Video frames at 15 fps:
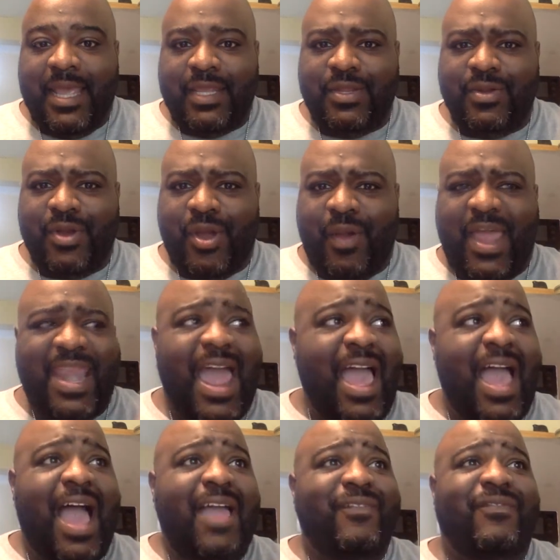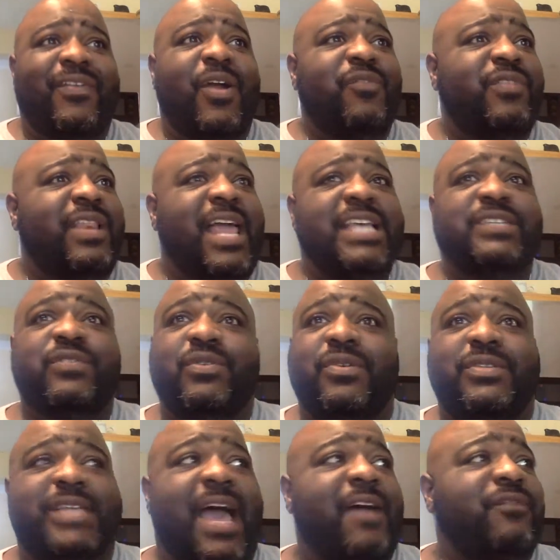And I've over the last few
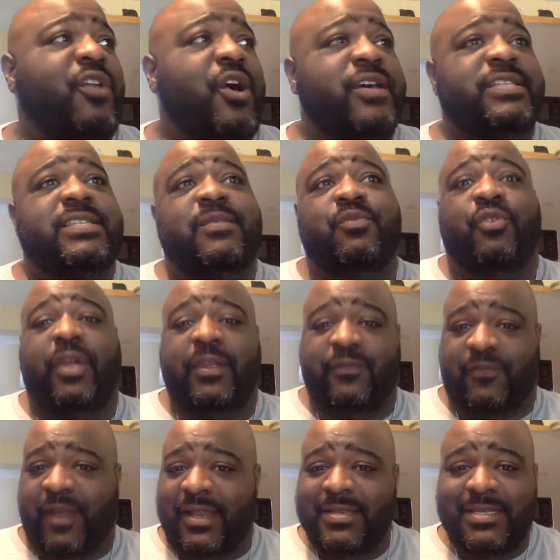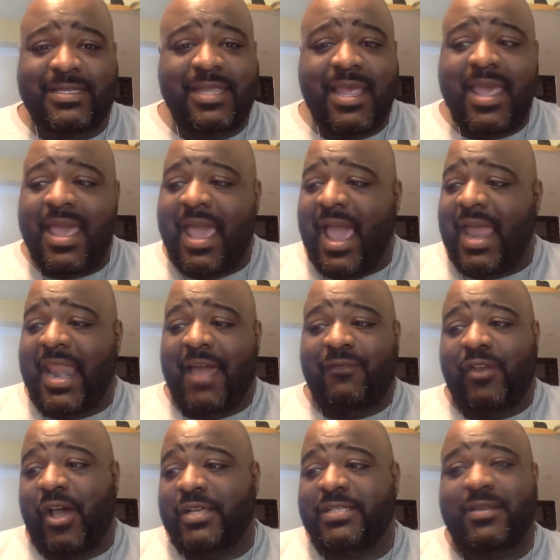years, I've lost some great friends and I've
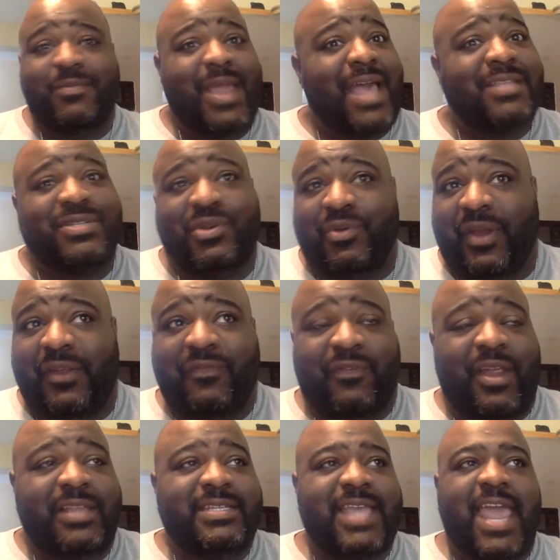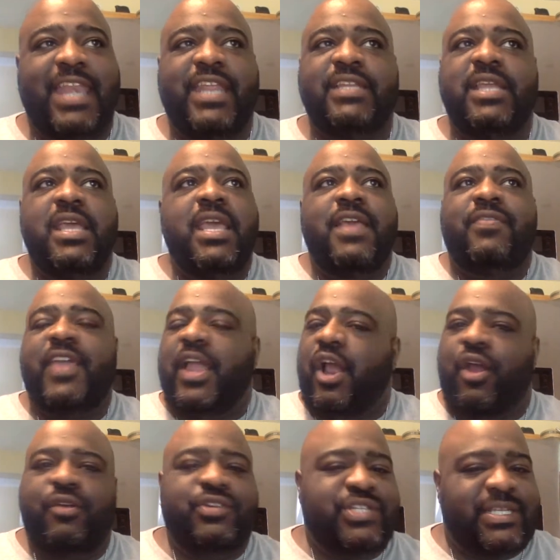lost some not so great friends. And they
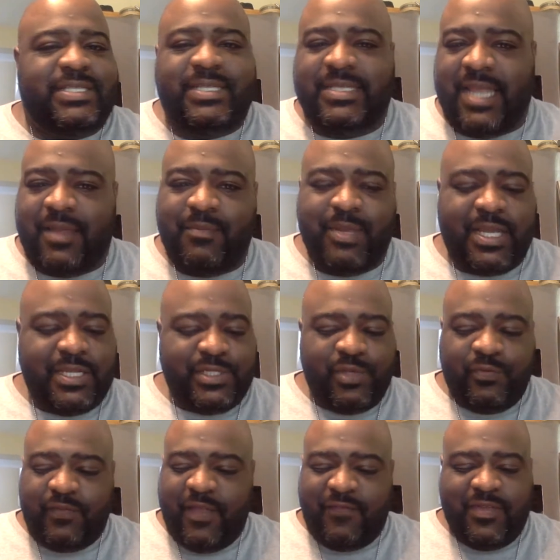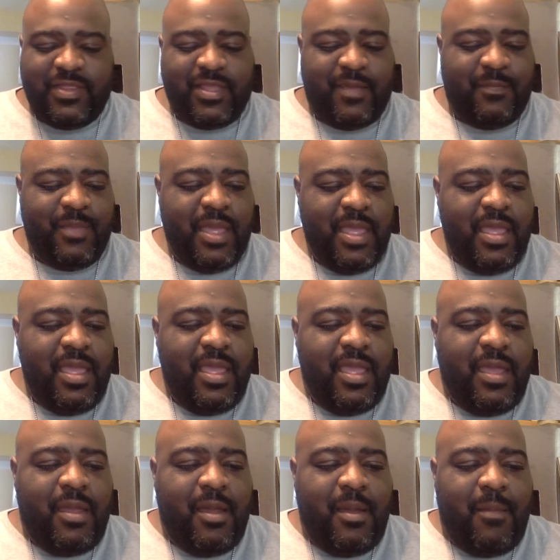hurt just the same because you've given them
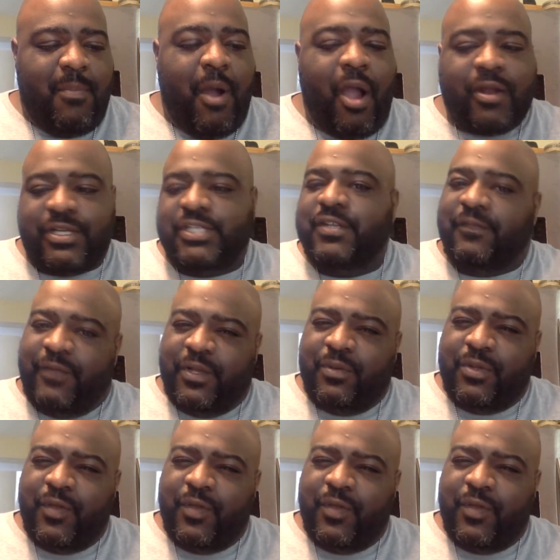parts of you.